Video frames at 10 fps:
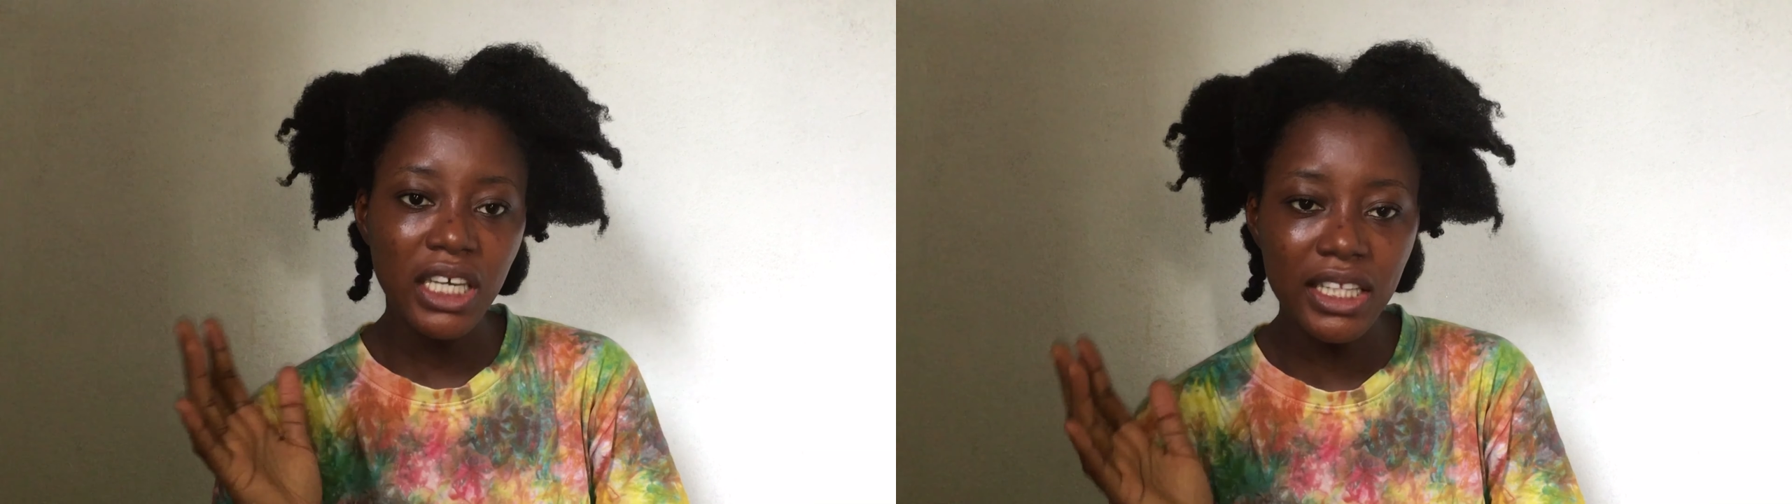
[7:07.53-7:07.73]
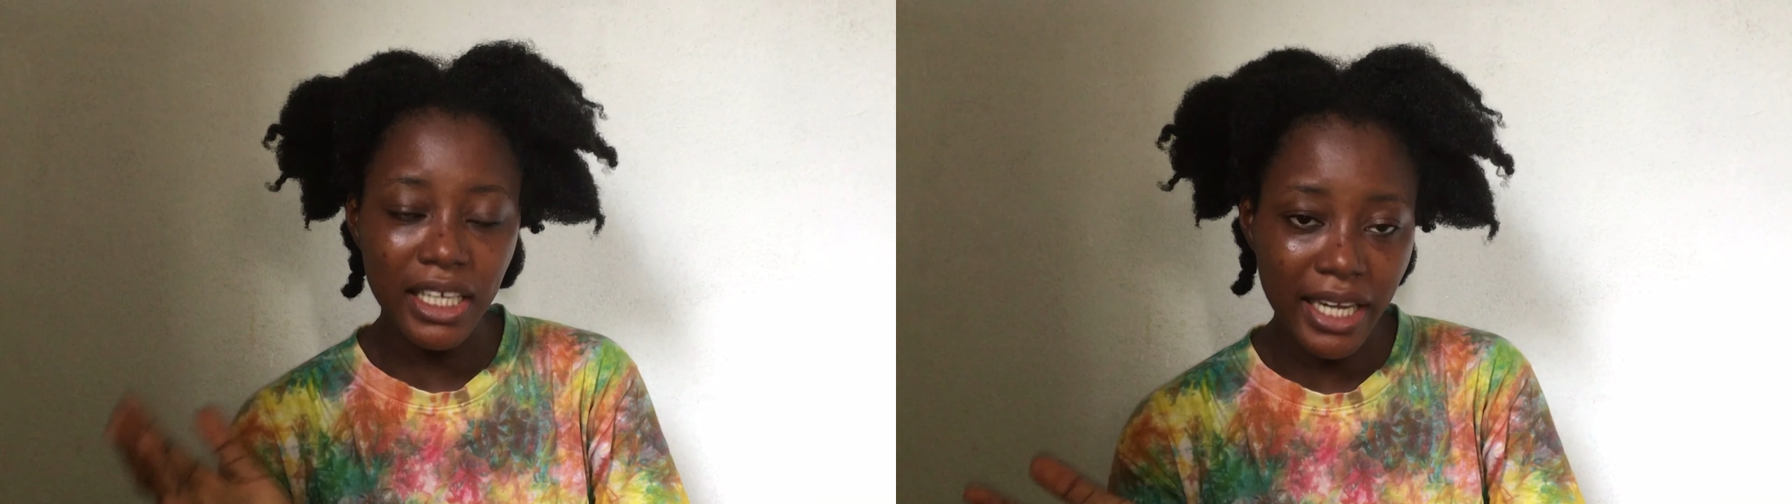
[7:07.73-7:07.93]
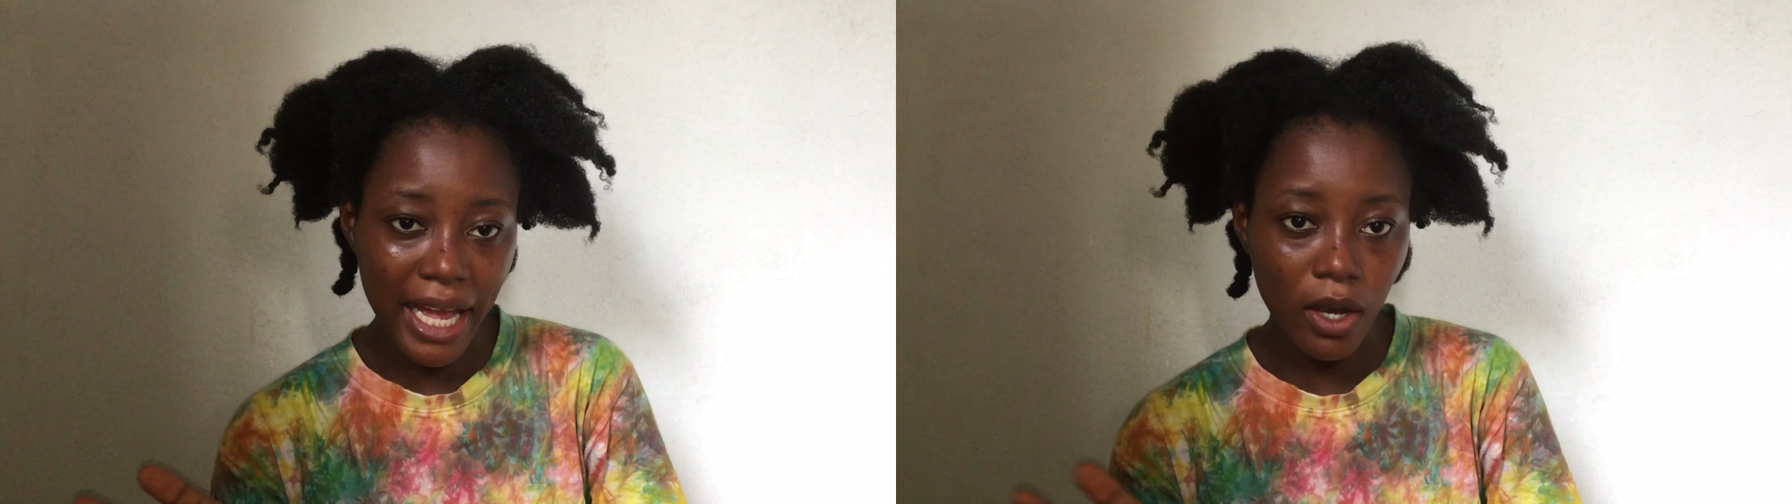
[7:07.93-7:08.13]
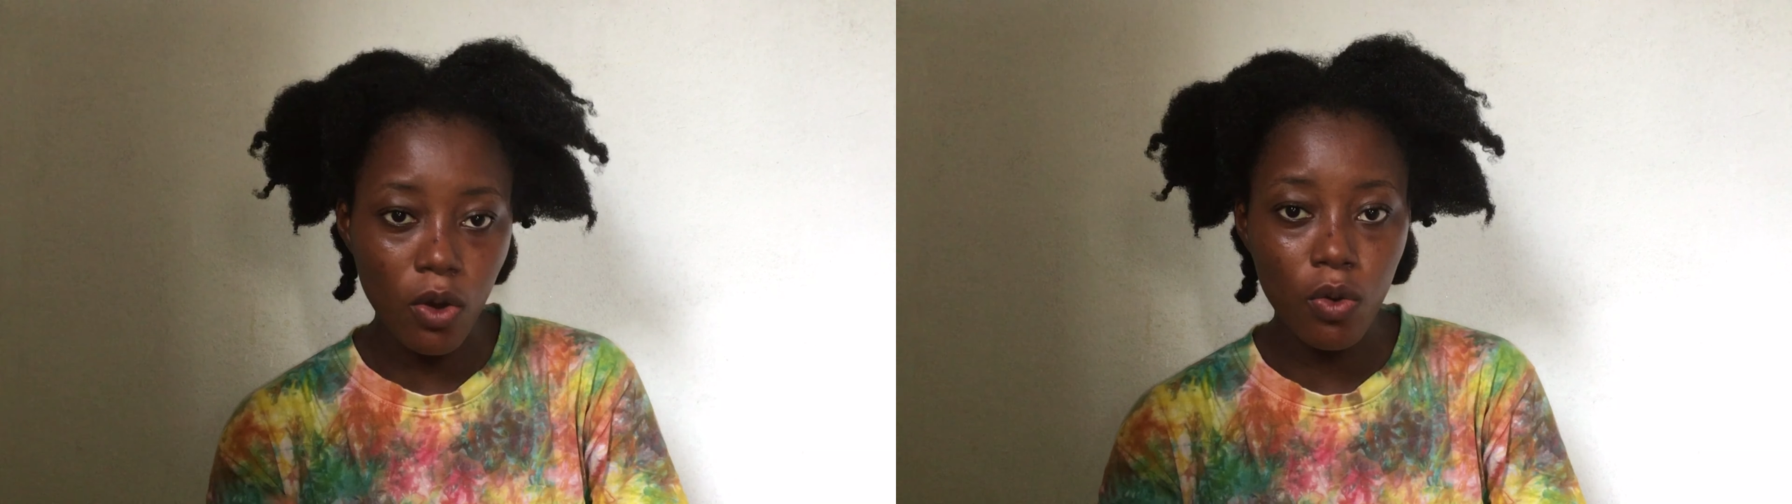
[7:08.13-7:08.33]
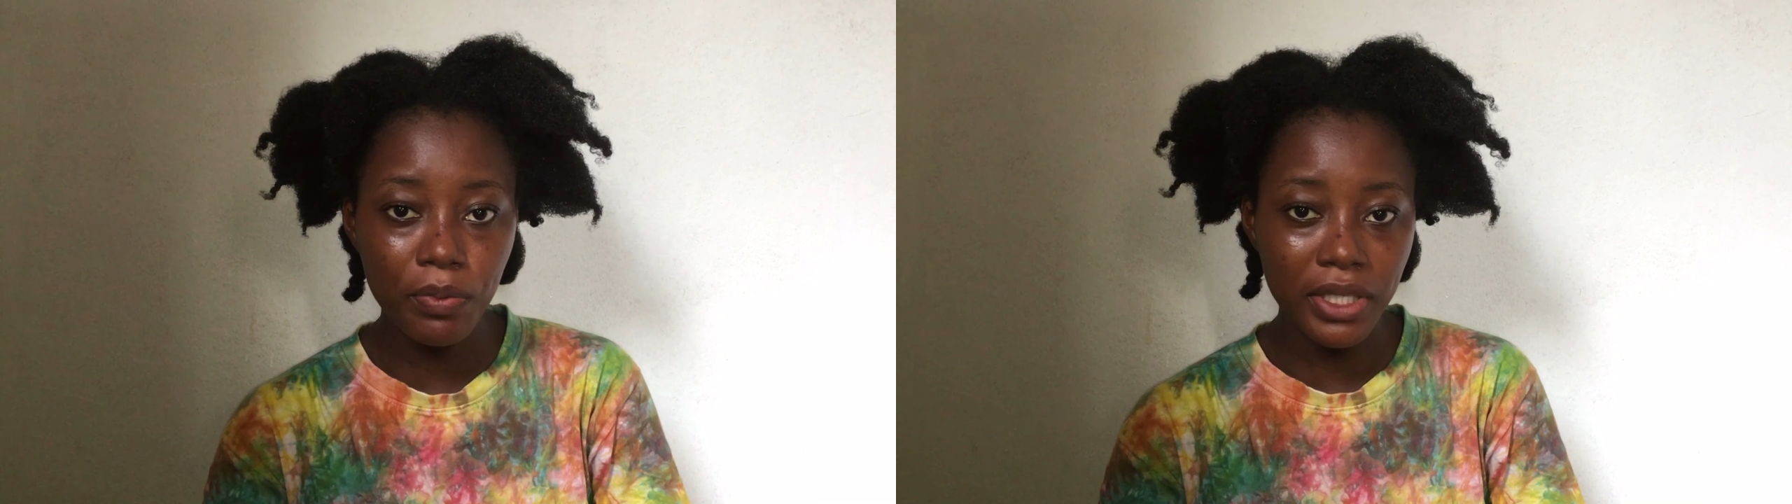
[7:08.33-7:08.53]
then I
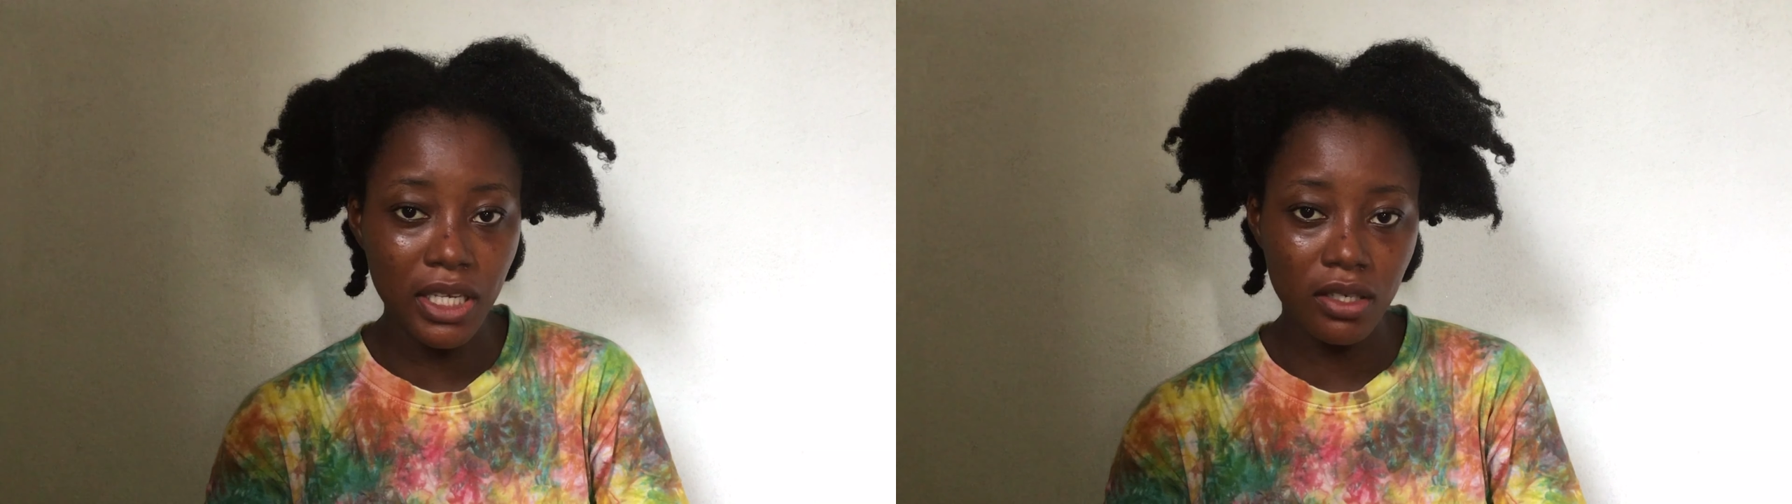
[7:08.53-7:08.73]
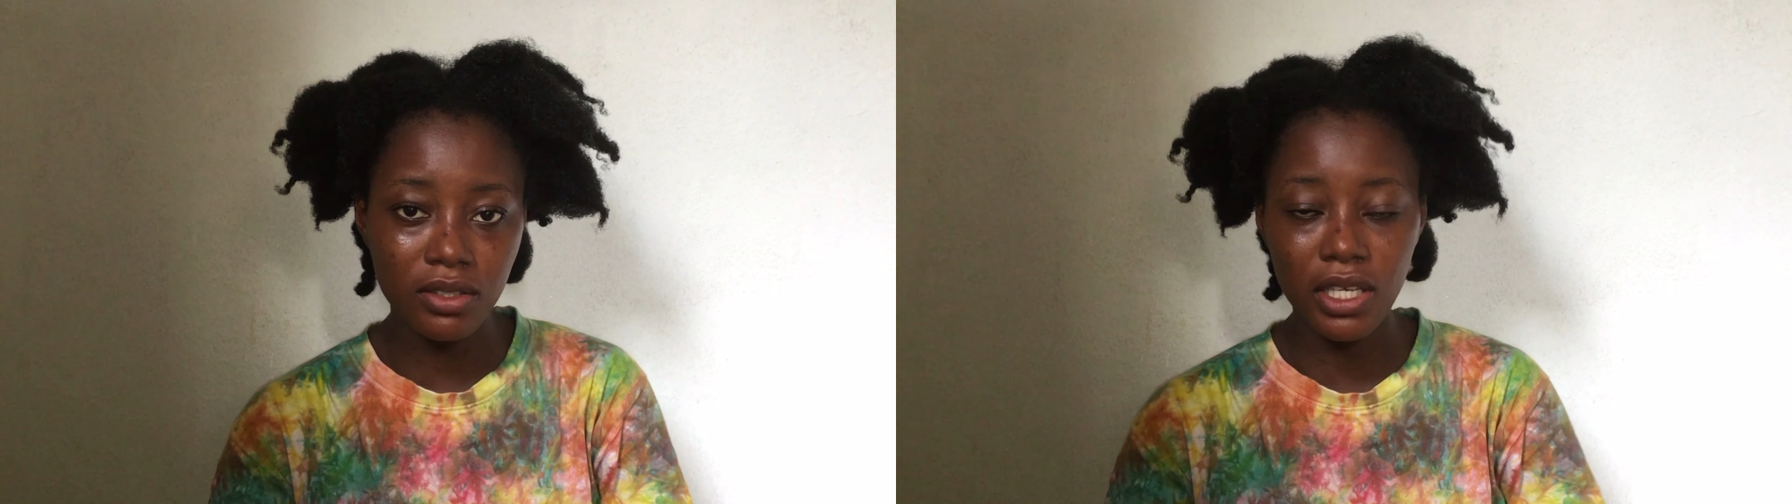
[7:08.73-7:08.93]
comb it out